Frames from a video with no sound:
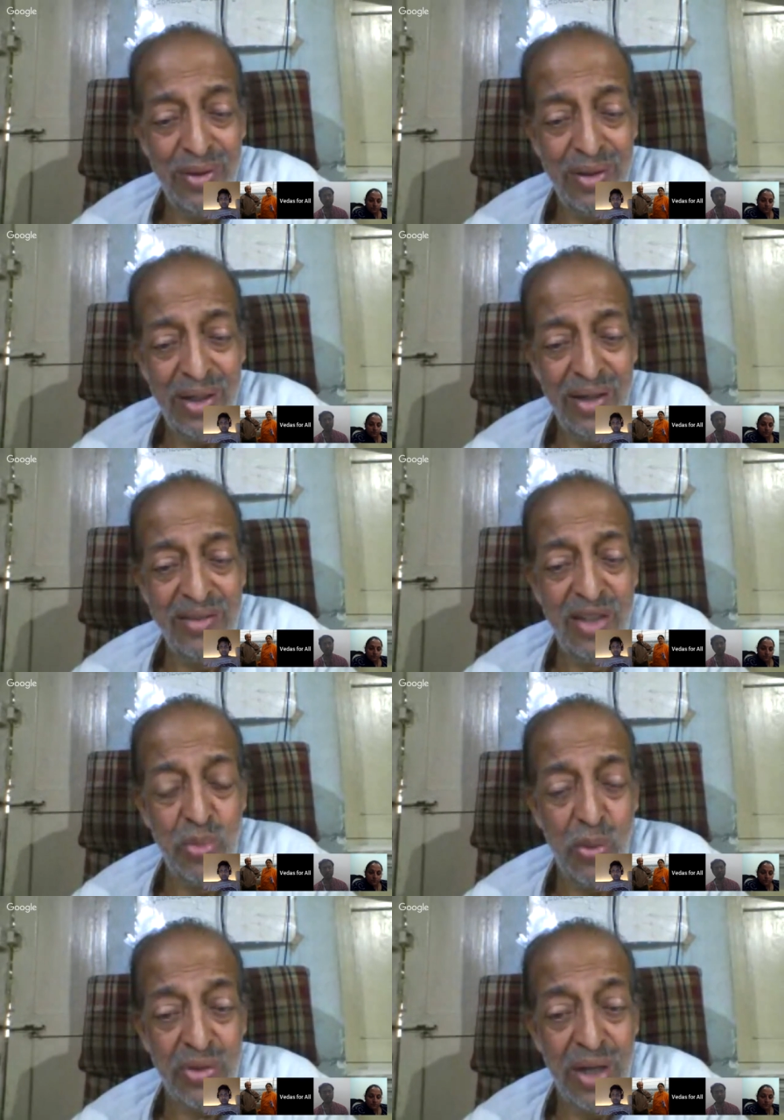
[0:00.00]
It's
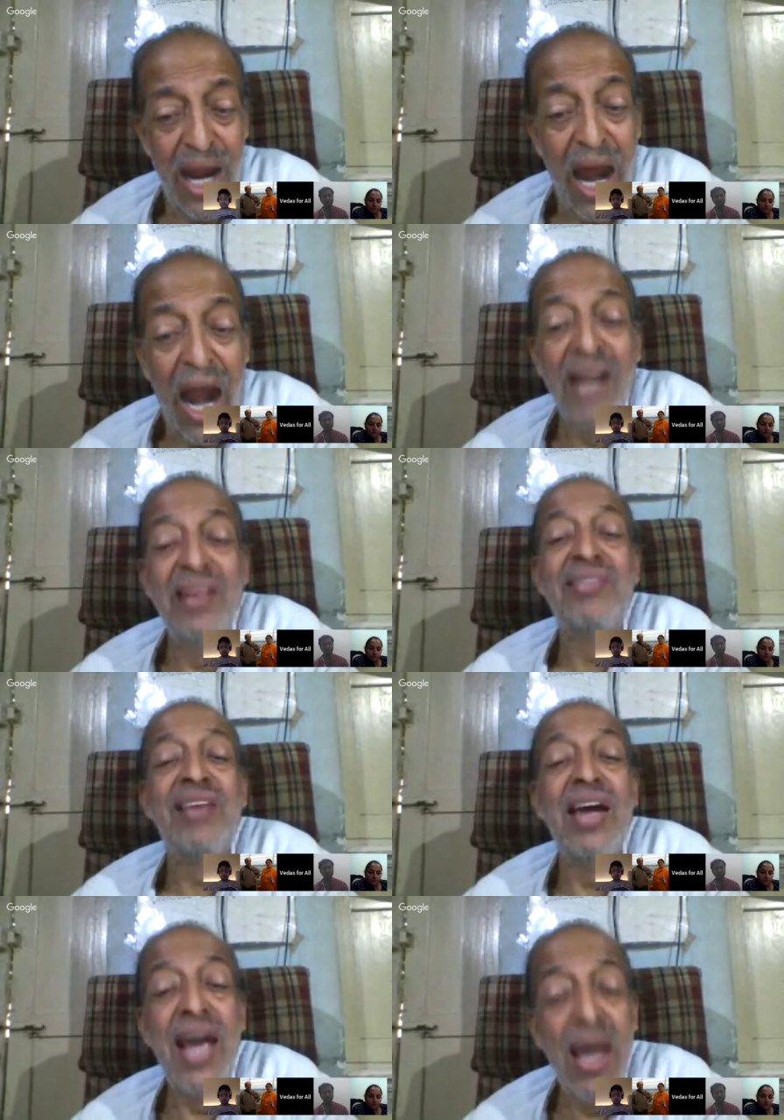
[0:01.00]
disposed. And in the
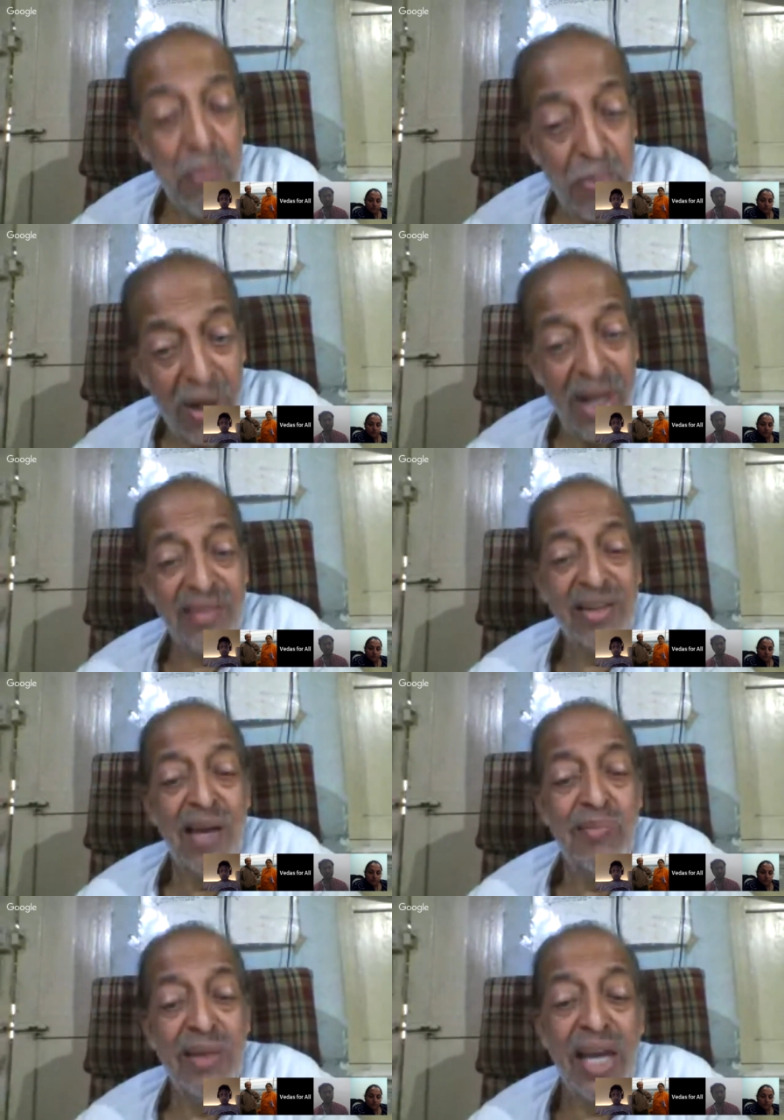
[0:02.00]
same place,
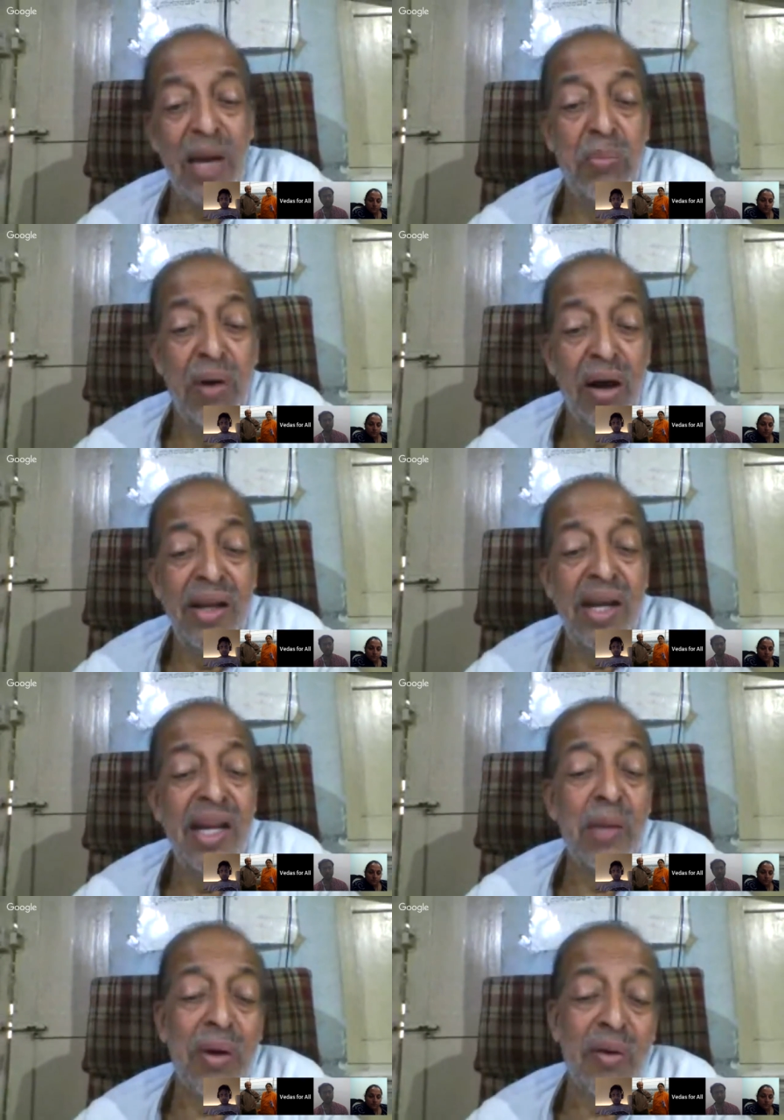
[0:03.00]
we can burn any
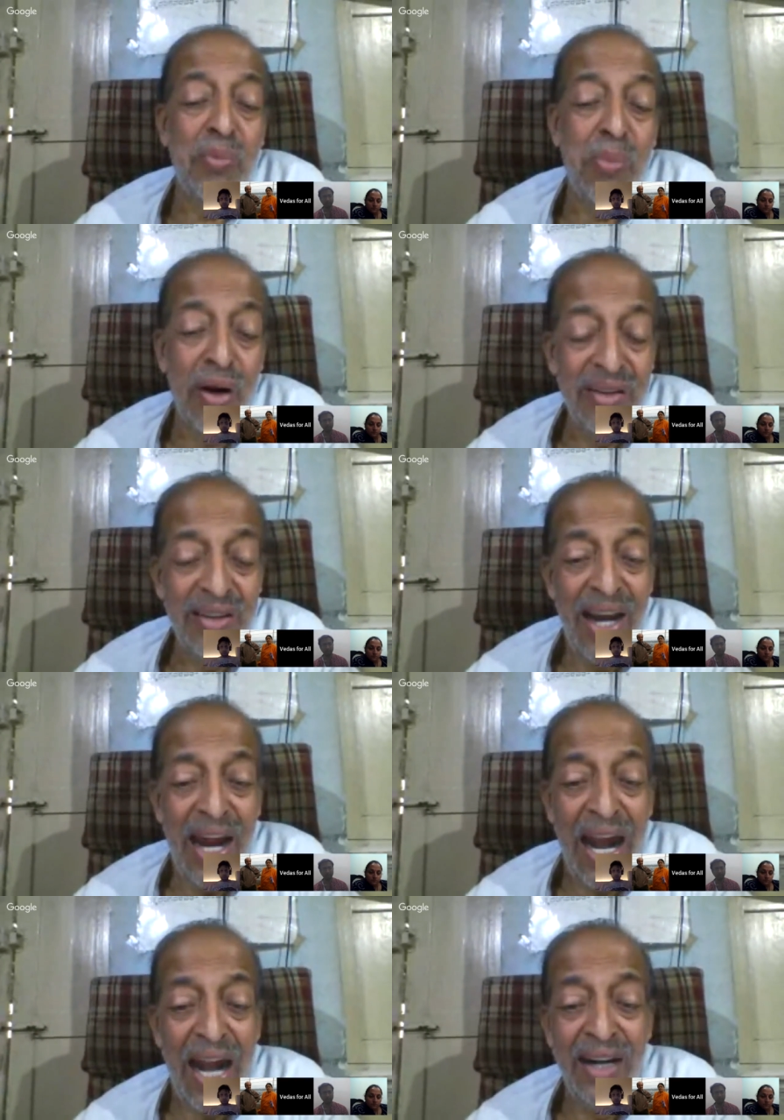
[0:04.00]
number of bodies,
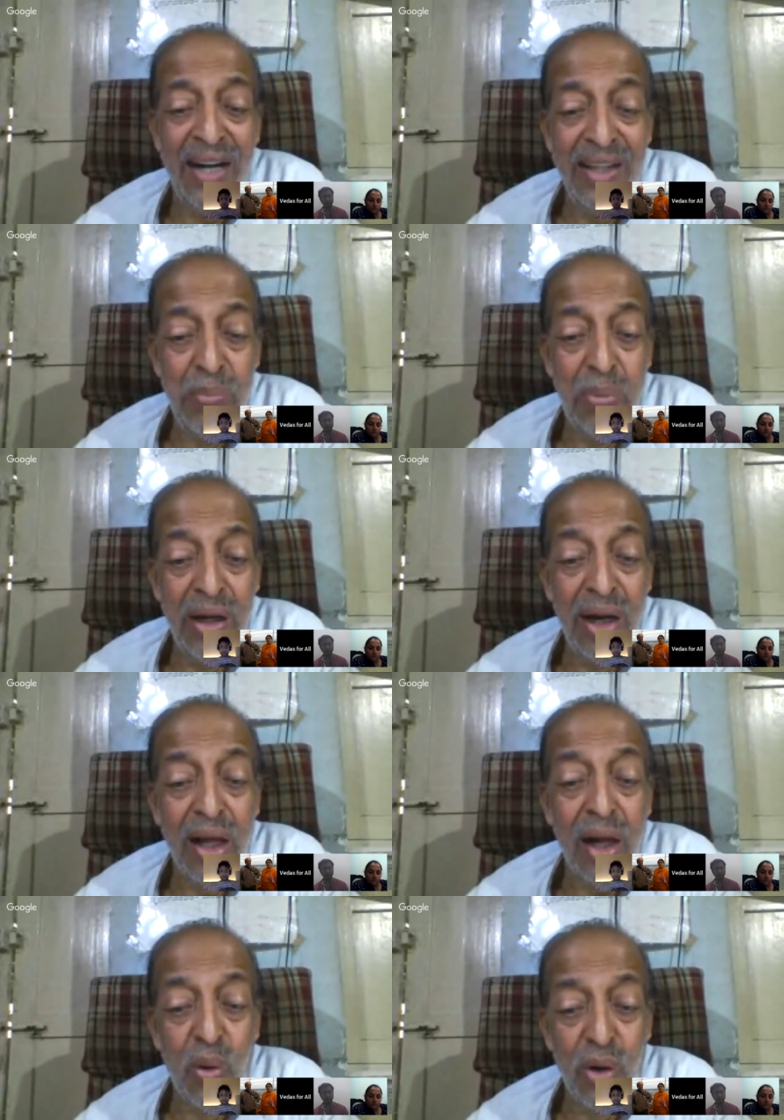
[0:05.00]
and the burial
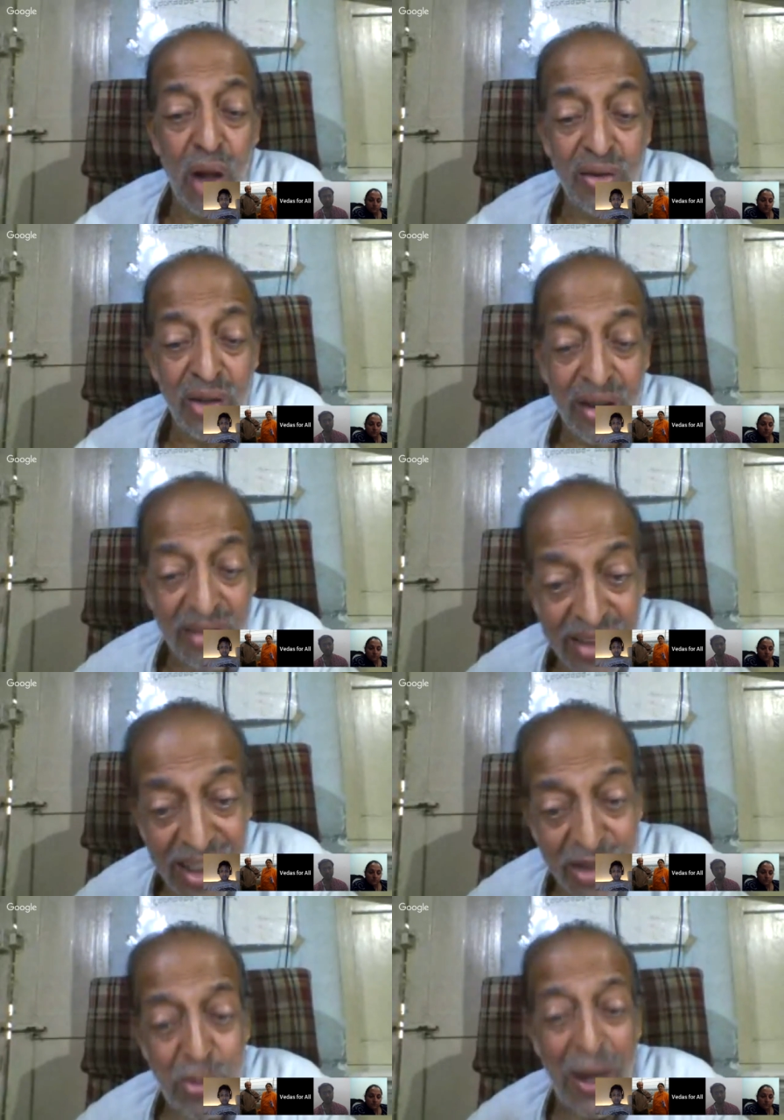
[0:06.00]
ground also doesn't
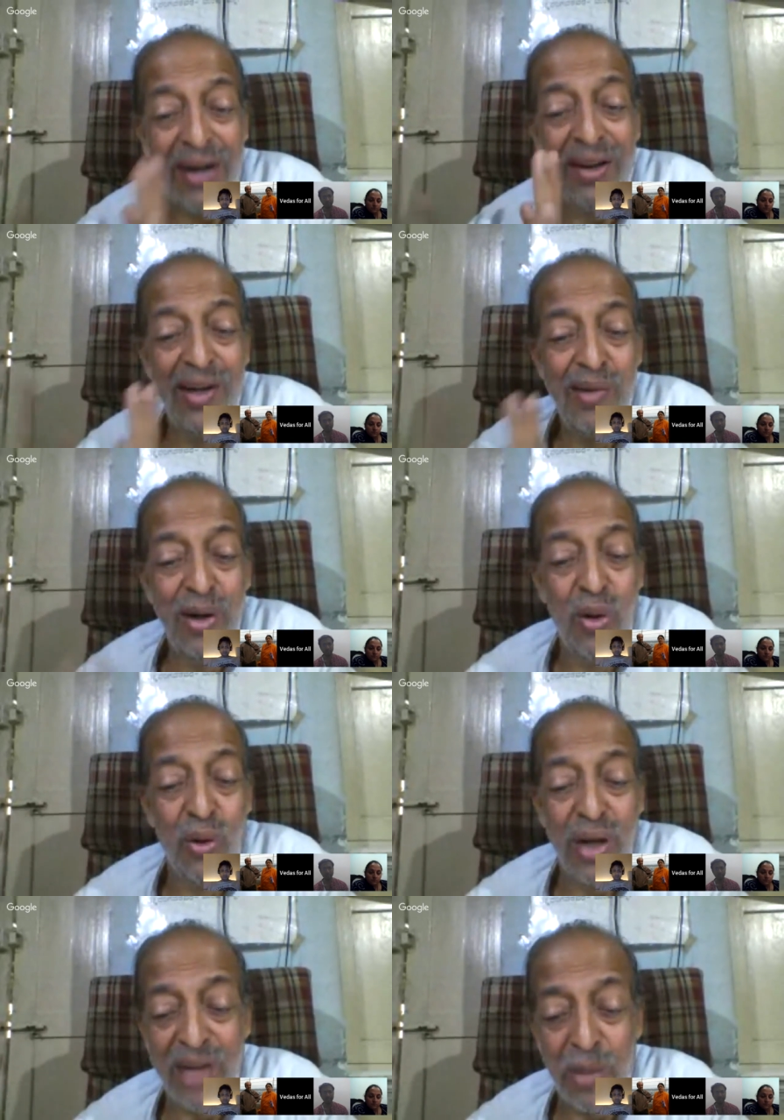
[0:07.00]
expand. We don't
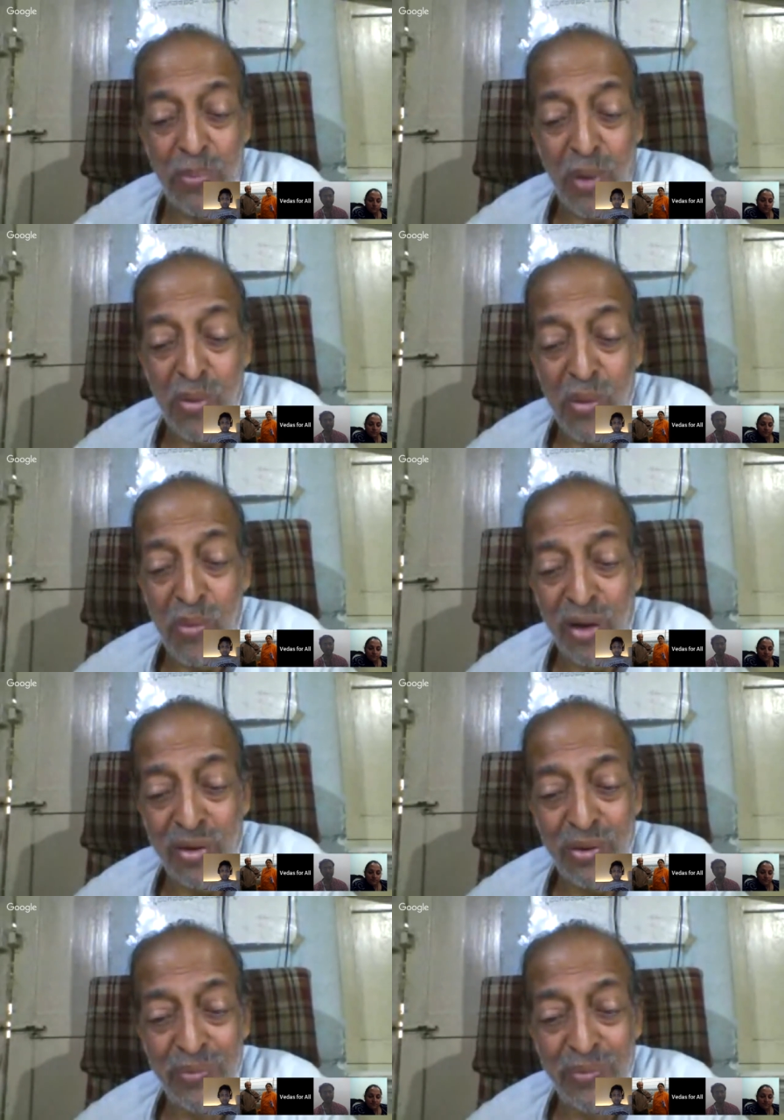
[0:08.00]
have that problem also.